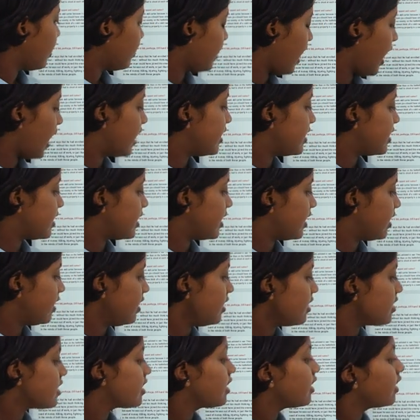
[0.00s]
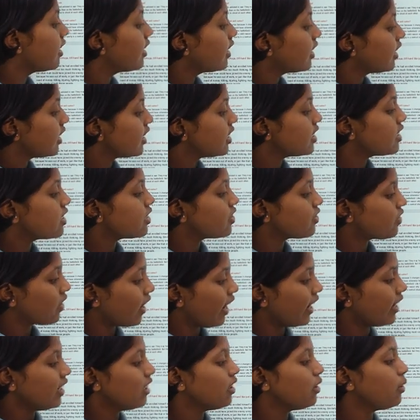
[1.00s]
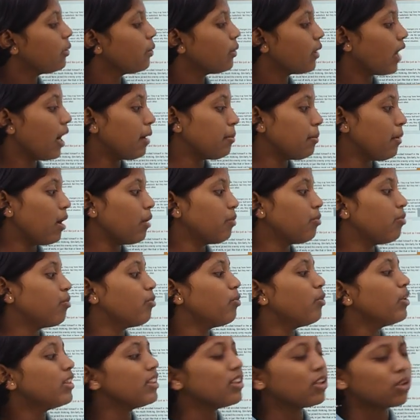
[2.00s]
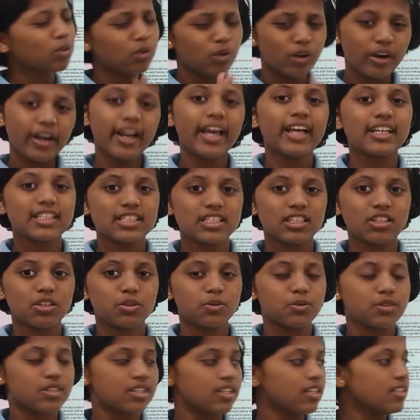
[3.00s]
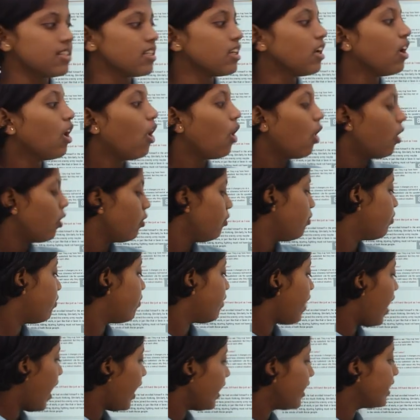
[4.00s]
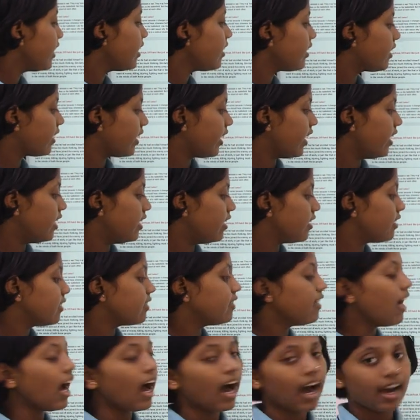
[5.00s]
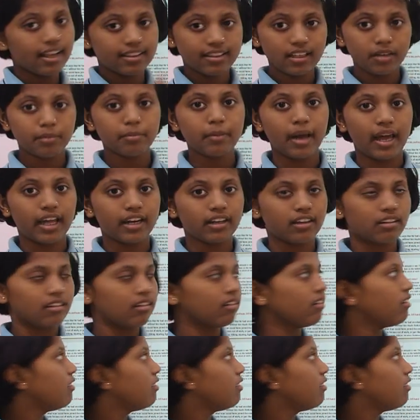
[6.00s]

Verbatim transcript: The answer is, he is trying to come up with good excuses on why he killed the other man.